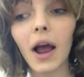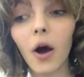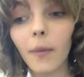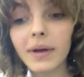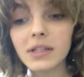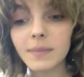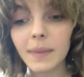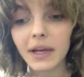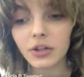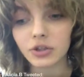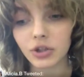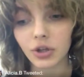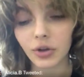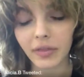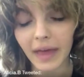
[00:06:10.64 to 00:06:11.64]
I always make
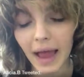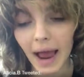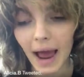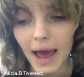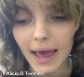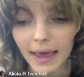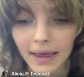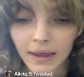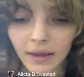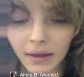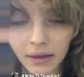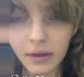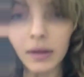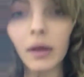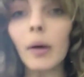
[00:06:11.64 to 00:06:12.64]
sure that I
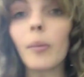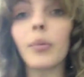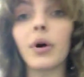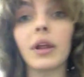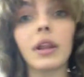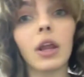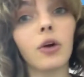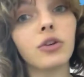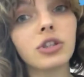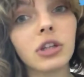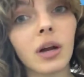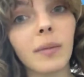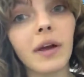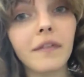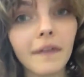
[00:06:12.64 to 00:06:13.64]
put
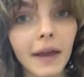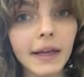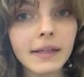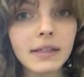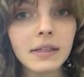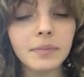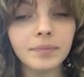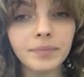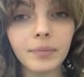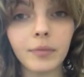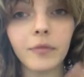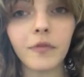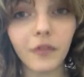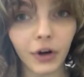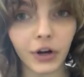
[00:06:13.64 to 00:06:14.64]
lotion on my face
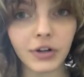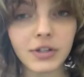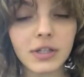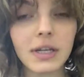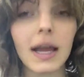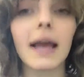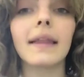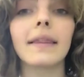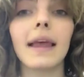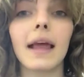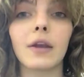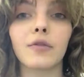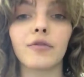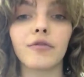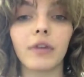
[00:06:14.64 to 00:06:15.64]
first, and
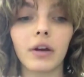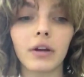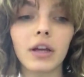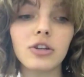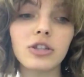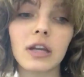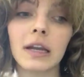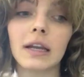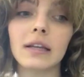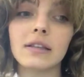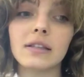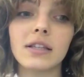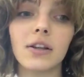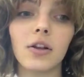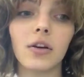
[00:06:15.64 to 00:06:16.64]
then foundation and
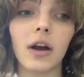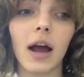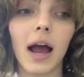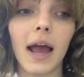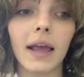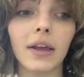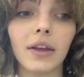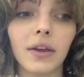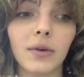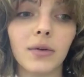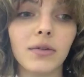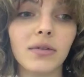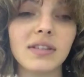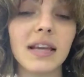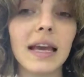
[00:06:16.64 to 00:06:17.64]
concealer I
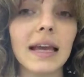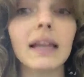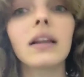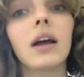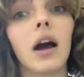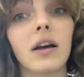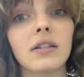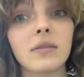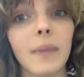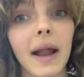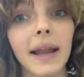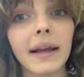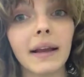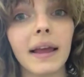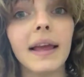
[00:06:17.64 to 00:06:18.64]
use It
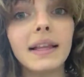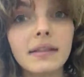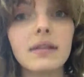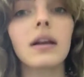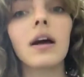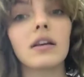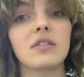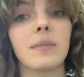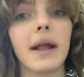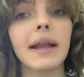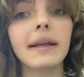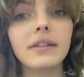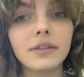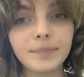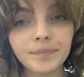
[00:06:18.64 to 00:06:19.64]
Cosmetic It
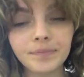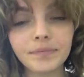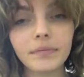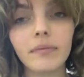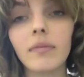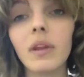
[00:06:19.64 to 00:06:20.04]
Cosmetics